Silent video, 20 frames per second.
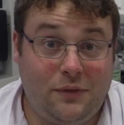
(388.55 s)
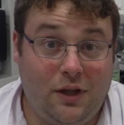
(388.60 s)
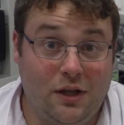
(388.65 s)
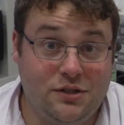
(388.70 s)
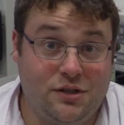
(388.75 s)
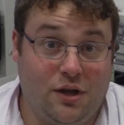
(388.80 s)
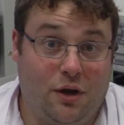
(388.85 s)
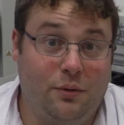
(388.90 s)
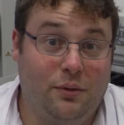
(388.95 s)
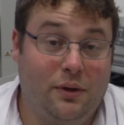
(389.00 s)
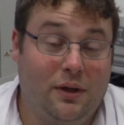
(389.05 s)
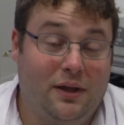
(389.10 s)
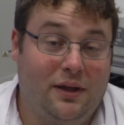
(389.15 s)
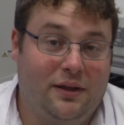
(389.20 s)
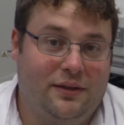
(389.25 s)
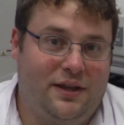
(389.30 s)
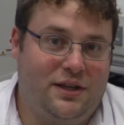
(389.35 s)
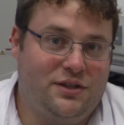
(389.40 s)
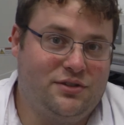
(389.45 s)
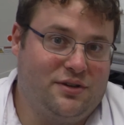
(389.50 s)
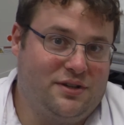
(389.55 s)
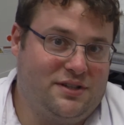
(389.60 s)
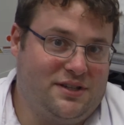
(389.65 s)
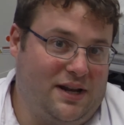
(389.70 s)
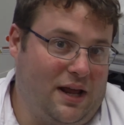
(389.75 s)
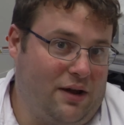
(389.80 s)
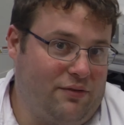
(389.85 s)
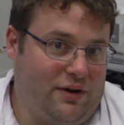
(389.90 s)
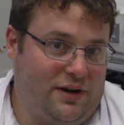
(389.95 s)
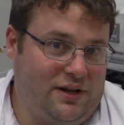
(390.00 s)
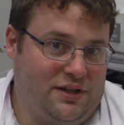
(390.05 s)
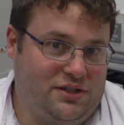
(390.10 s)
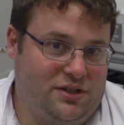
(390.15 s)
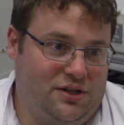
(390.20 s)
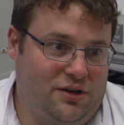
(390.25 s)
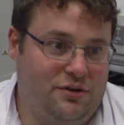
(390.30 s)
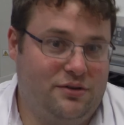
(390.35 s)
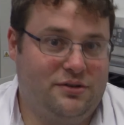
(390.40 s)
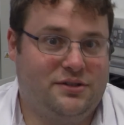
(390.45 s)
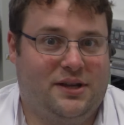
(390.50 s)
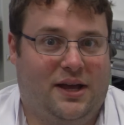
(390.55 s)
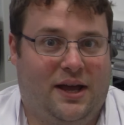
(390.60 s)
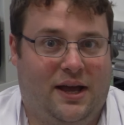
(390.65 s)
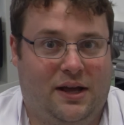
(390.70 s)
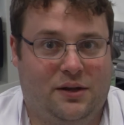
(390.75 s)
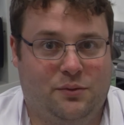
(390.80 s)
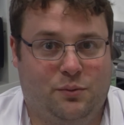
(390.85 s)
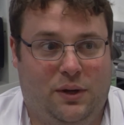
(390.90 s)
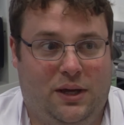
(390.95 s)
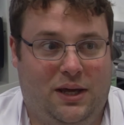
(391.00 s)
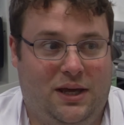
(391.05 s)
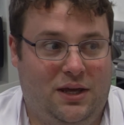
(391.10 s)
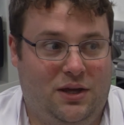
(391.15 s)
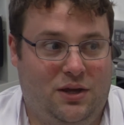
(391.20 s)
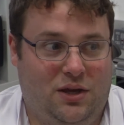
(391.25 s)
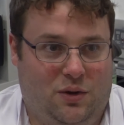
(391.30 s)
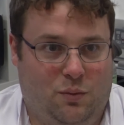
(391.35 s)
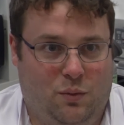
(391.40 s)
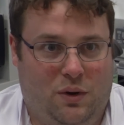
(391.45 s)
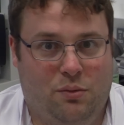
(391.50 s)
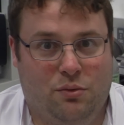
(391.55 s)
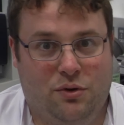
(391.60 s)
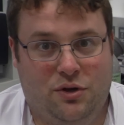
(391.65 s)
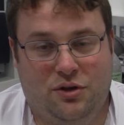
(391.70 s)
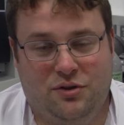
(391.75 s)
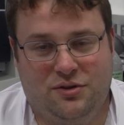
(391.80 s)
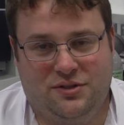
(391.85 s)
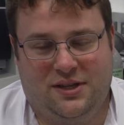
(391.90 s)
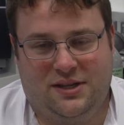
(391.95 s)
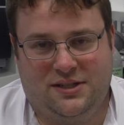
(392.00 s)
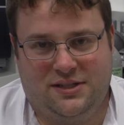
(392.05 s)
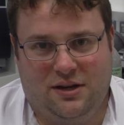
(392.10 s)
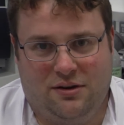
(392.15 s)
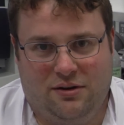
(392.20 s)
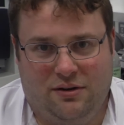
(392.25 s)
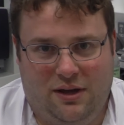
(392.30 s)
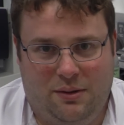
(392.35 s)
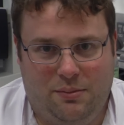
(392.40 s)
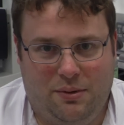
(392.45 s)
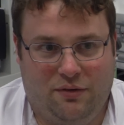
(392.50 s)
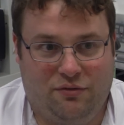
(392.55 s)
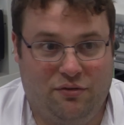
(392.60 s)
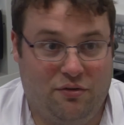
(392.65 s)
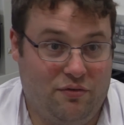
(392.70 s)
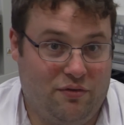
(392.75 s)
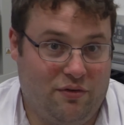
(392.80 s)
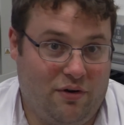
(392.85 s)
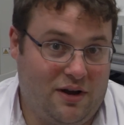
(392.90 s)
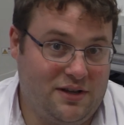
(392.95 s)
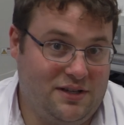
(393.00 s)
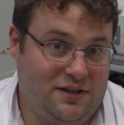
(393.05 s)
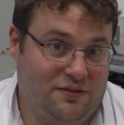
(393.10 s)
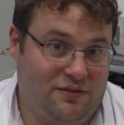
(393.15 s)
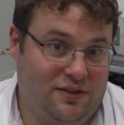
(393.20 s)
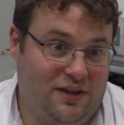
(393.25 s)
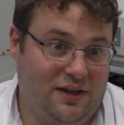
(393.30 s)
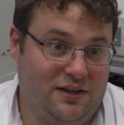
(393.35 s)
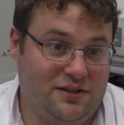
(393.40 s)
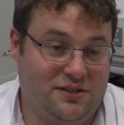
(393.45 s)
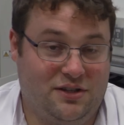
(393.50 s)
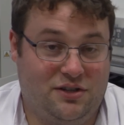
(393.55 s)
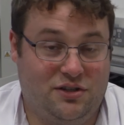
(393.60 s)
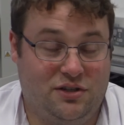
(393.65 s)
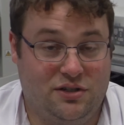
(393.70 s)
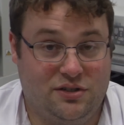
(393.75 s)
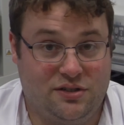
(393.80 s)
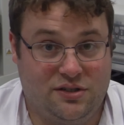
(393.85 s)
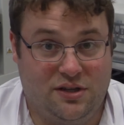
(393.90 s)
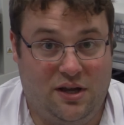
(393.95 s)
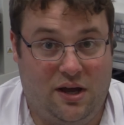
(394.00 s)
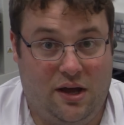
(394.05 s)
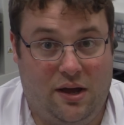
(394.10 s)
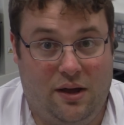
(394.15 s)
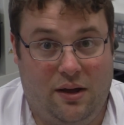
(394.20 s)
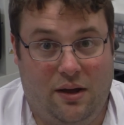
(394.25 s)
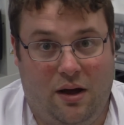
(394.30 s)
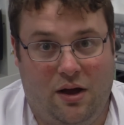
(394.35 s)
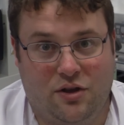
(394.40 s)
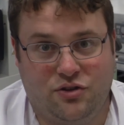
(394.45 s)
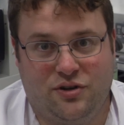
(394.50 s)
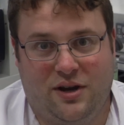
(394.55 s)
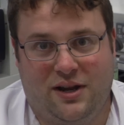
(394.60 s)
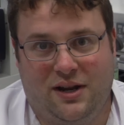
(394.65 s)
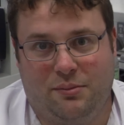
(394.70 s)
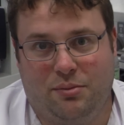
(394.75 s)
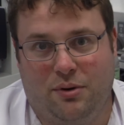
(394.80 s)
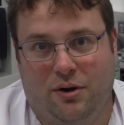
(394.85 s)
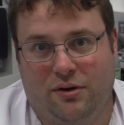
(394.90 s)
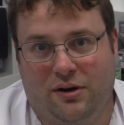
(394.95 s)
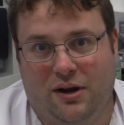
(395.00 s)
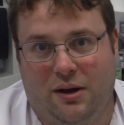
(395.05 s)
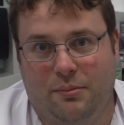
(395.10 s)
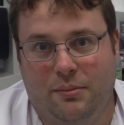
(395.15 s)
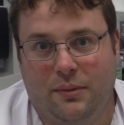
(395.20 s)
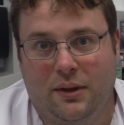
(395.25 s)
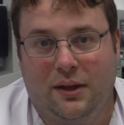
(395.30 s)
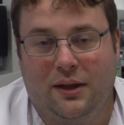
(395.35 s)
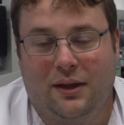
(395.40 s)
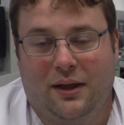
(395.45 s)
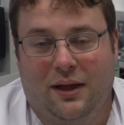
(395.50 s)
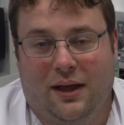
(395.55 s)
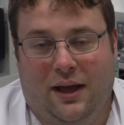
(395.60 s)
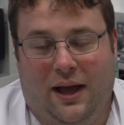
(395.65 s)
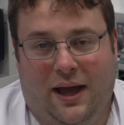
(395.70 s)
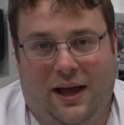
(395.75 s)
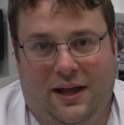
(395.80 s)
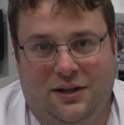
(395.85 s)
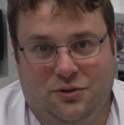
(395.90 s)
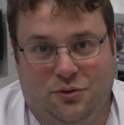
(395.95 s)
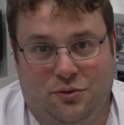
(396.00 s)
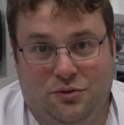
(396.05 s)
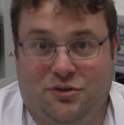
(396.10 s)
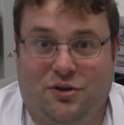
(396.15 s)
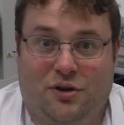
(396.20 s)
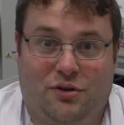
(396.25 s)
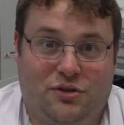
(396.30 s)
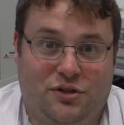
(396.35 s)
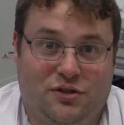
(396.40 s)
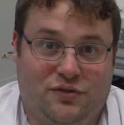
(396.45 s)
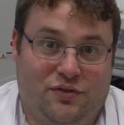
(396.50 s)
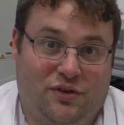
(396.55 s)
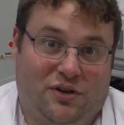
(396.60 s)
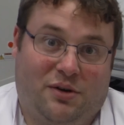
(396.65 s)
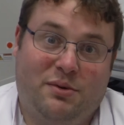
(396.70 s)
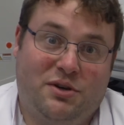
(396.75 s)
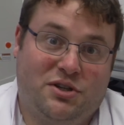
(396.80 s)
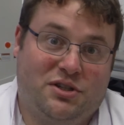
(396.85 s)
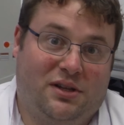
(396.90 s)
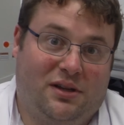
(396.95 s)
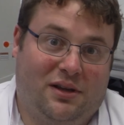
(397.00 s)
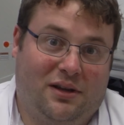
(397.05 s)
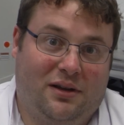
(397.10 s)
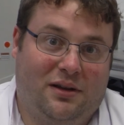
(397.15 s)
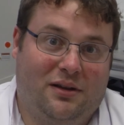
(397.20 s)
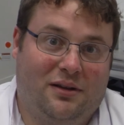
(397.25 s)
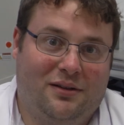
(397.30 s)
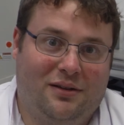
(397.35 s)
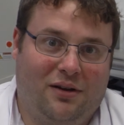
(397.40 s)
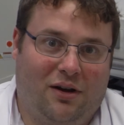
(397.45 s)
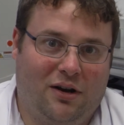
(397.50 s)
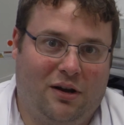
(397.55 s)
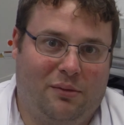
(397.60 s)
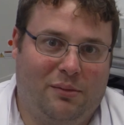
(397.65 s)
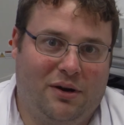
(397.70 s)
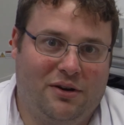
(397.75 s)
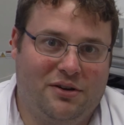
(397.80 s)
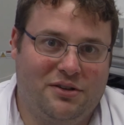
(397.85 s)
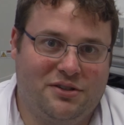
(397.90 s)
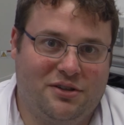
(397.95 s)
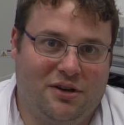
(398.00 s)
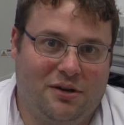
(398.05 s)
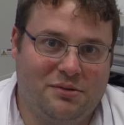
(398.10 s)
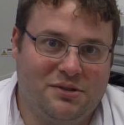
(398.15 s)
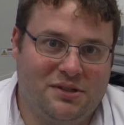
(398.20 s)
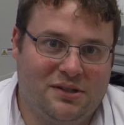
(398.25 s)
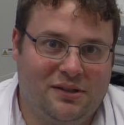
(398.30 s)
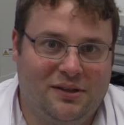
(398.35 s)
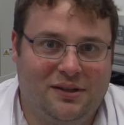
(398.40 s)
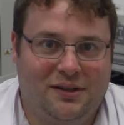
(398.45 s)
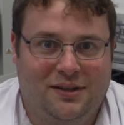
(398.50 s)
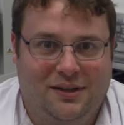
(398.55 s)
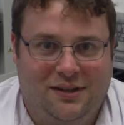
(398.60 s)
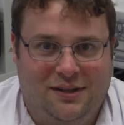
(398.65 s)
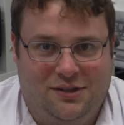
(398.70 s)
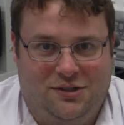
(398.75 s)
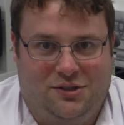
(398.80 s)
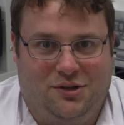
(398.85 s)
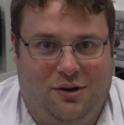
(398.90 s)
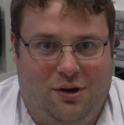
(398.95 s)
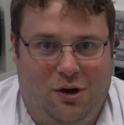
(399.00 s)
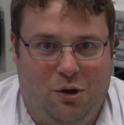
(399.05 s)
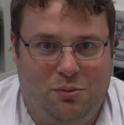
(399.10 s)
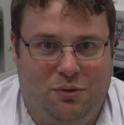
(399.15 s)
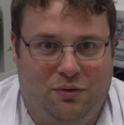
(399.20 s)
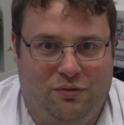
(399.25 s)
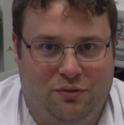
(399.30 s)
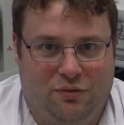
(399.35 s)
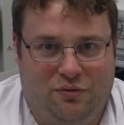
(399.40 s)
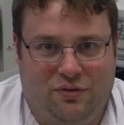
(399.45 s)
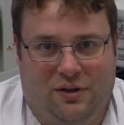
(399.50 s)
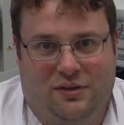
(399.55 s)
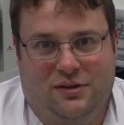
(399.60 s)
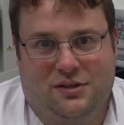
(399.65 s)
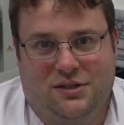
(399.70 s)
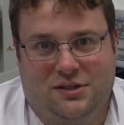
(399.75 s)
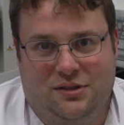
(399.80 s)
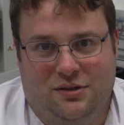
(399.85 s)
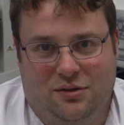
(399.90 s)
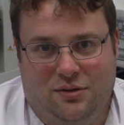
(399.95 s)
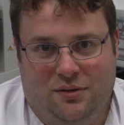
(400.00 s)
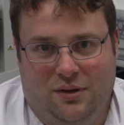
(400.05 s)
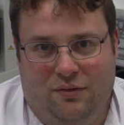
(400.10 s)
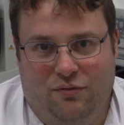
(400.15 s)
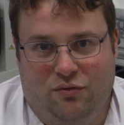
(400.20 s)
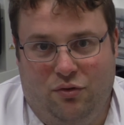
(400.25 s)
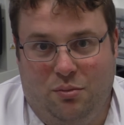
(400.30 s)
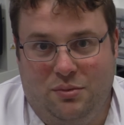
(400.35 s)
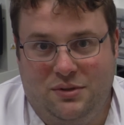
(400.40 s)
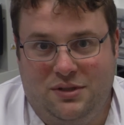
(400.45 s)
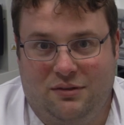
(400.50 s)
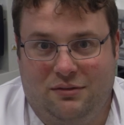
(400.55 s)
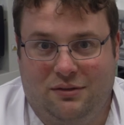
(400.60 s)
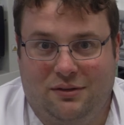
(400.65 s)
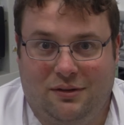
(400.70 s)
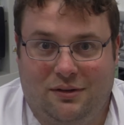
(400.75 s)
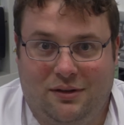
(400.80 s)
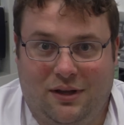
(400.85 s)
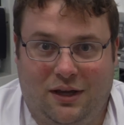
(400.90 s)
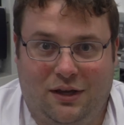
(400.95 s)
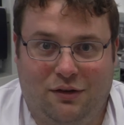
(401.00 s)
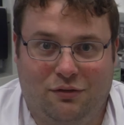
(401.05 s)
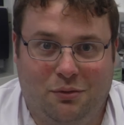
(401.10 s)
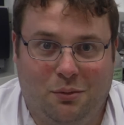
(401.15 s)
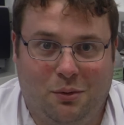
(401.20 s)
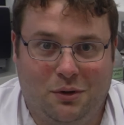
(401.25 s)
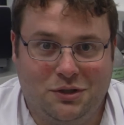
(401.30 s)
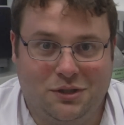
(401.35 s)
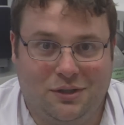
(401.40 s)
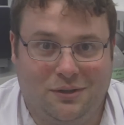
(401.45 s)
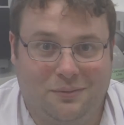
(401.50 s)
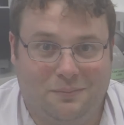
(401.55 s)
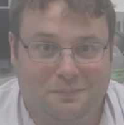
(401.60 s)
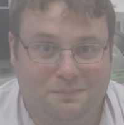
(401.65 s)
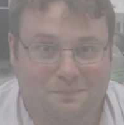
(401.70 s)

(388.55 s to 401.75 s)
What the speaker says: So these grids are now ready to use, and we will use these here at eBIC for a variety of things, such as our training program and also just for commissioning on our microscopes. So I hope you've all found this informative, and thank you for watching.